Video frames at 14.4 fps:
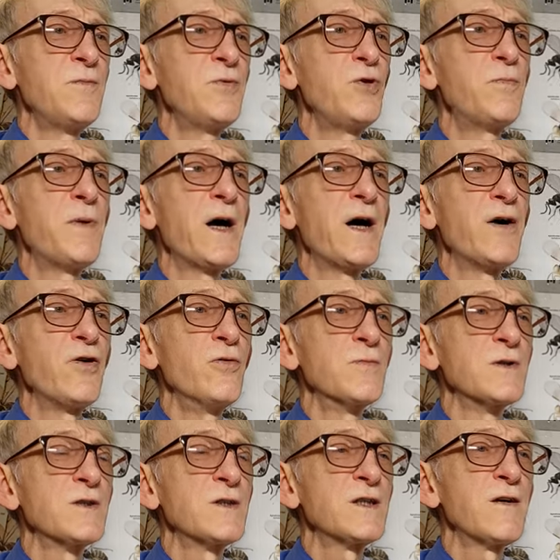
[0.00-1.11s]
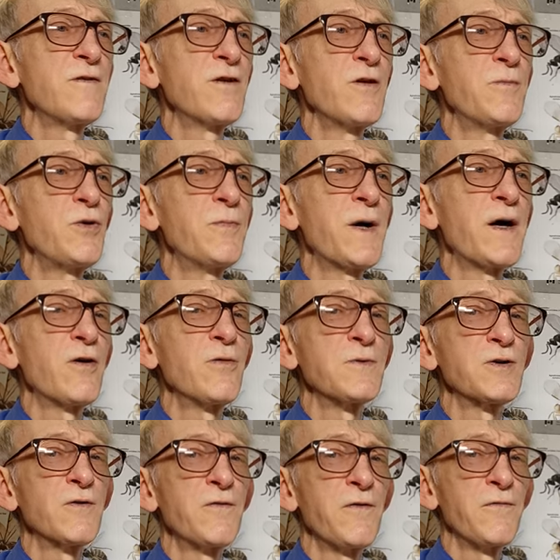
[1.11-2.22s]
pupariums, several
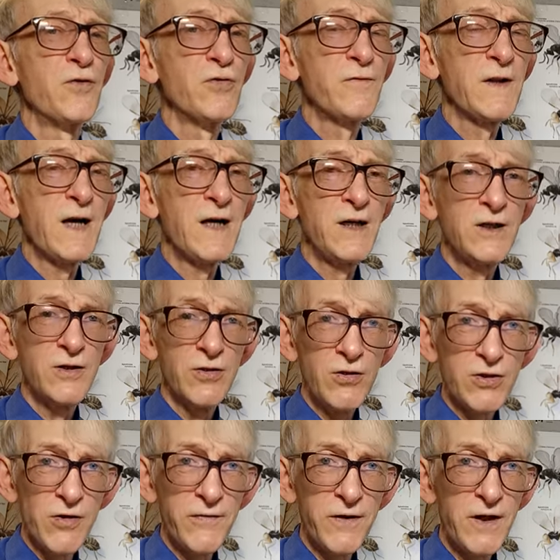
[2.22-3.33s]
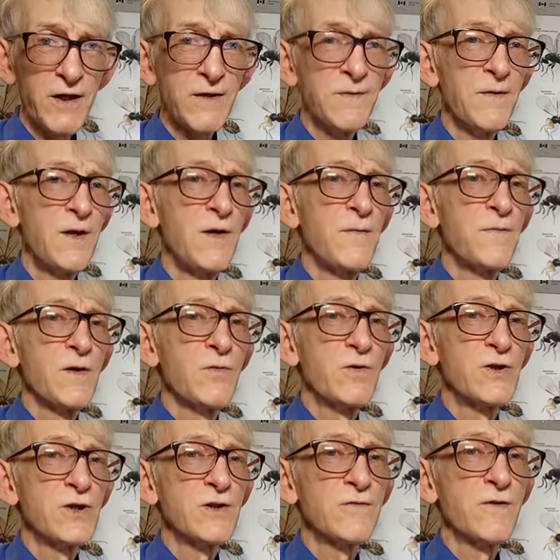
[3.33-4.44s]
pupariums of a fruit fly, Drosophila,
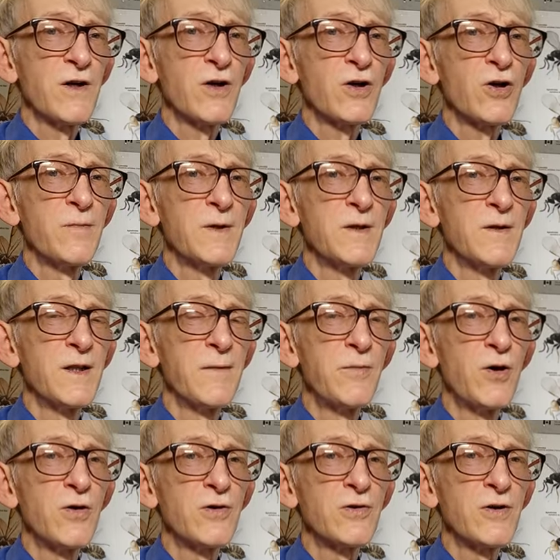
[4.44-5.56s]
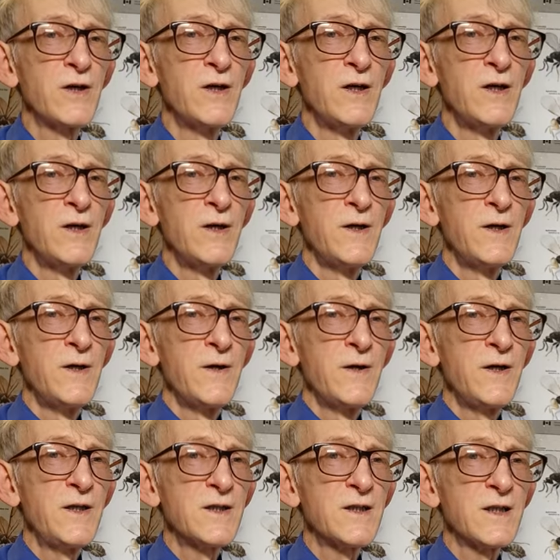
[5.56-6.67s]
which is very common laboratory
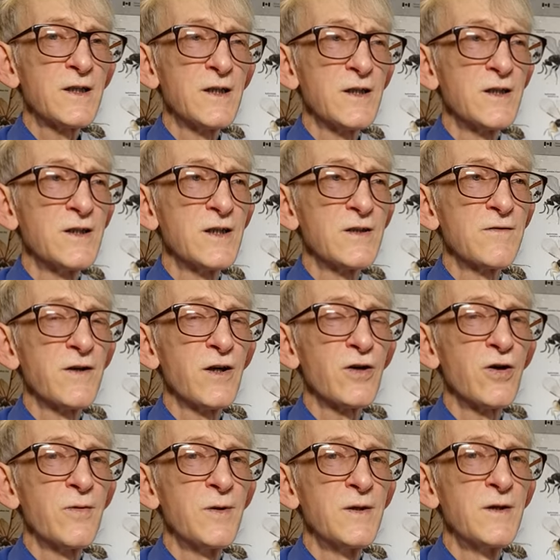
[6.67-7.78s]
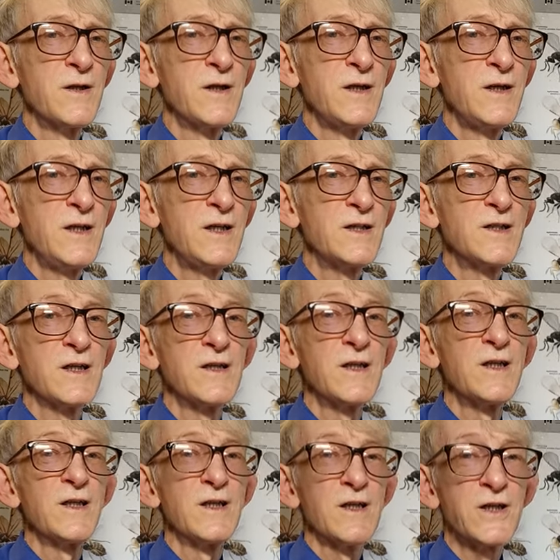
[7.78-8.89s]
insect and just very common insect
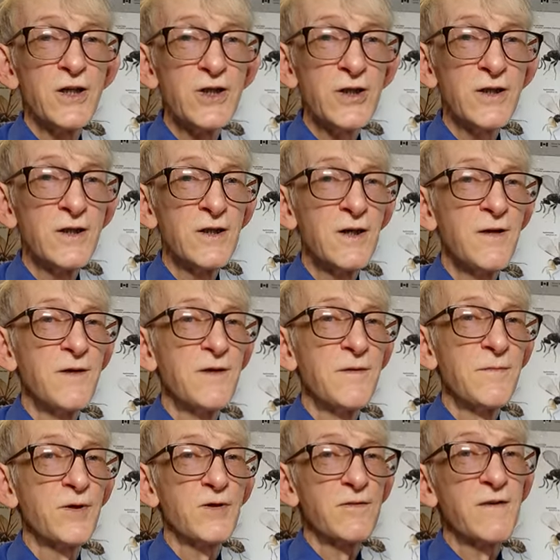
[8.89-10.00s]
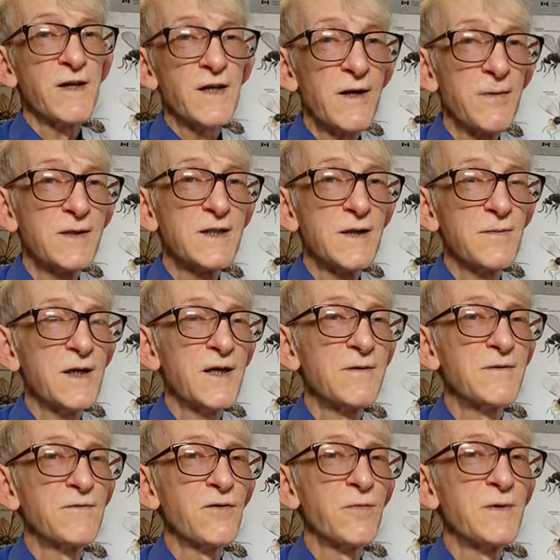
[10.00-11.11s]
in the kitchen, because they're coming
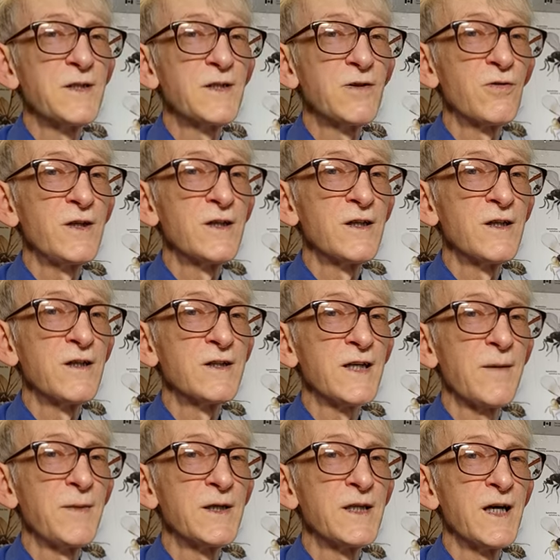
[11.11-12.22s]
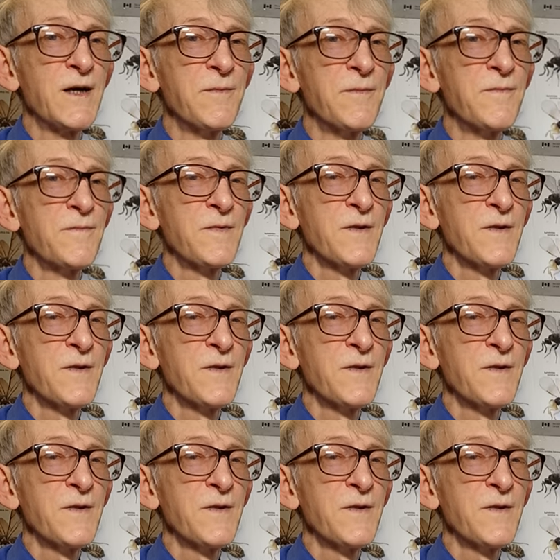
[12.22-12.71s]
sometimes from a street in the summertime,